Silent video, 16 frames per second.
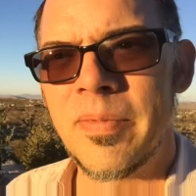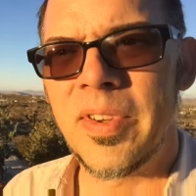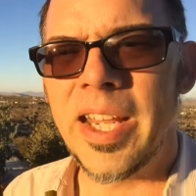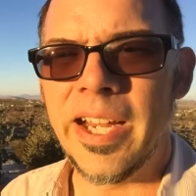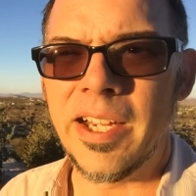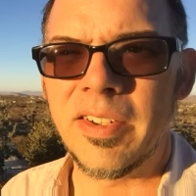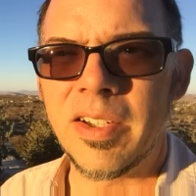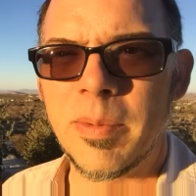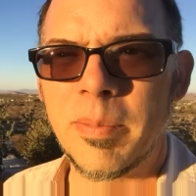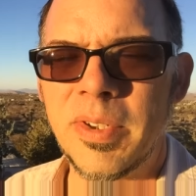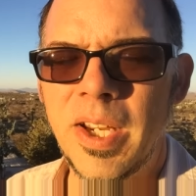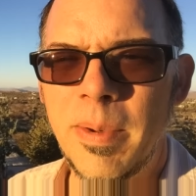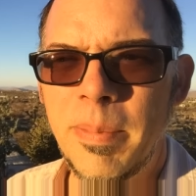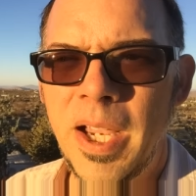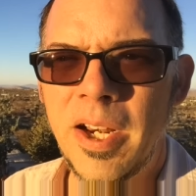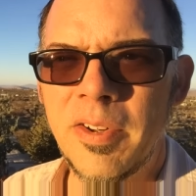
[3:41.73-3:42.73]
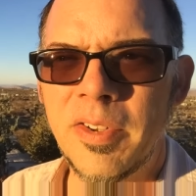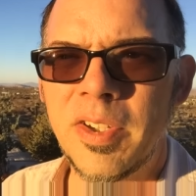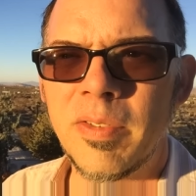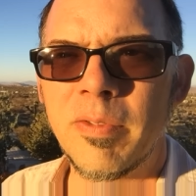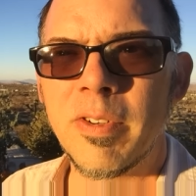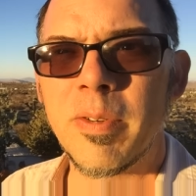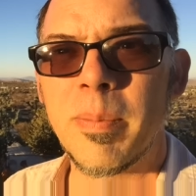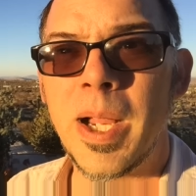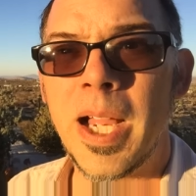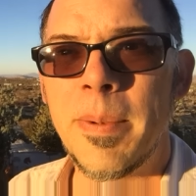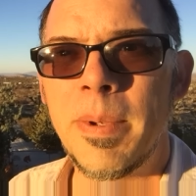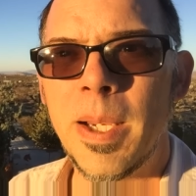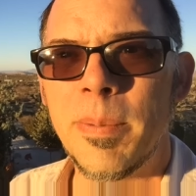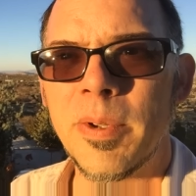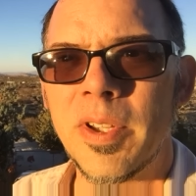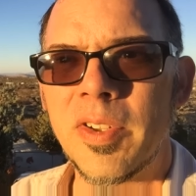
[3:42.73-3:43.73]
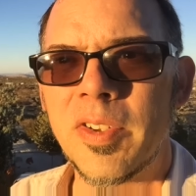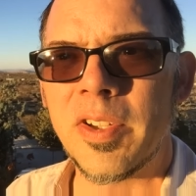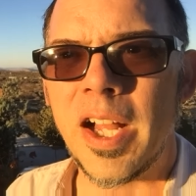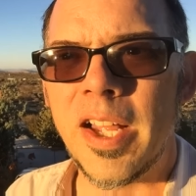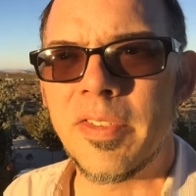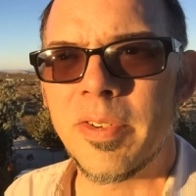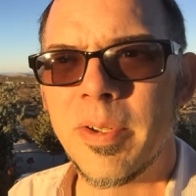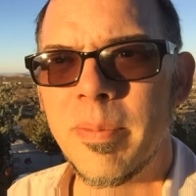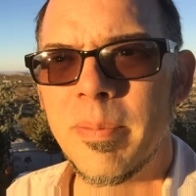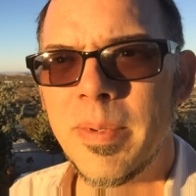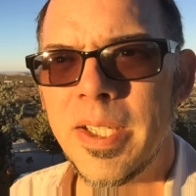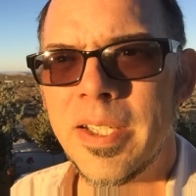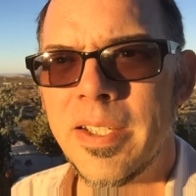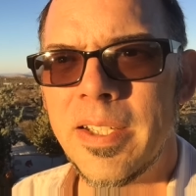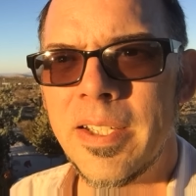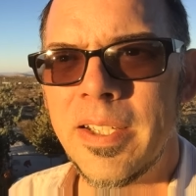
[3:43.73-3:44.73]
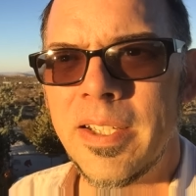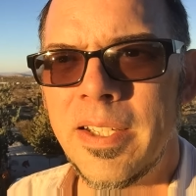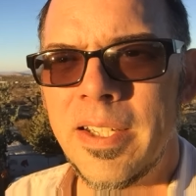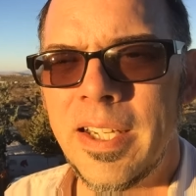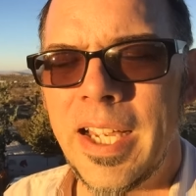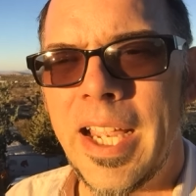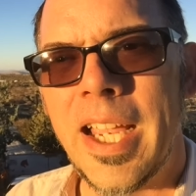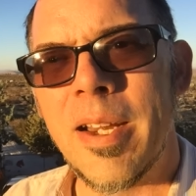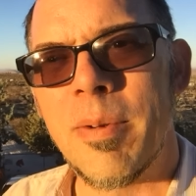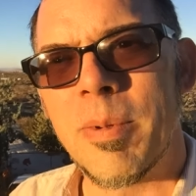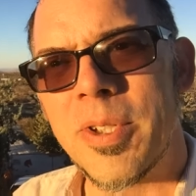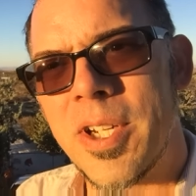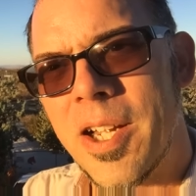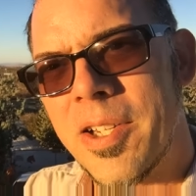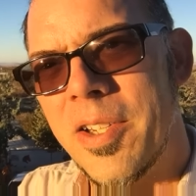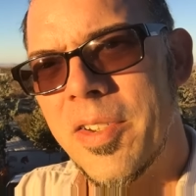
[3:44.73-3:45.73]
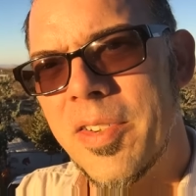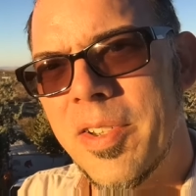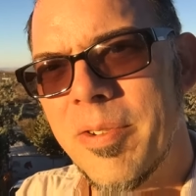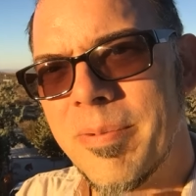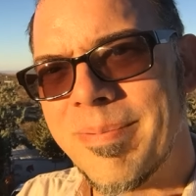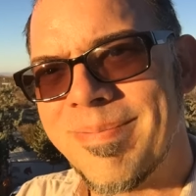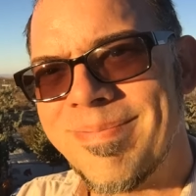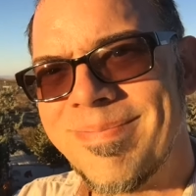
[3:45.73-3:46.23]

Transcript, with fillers: Thanks. I'm Sam Patterson for my Paperless Classroom, and we'll talk to you soon.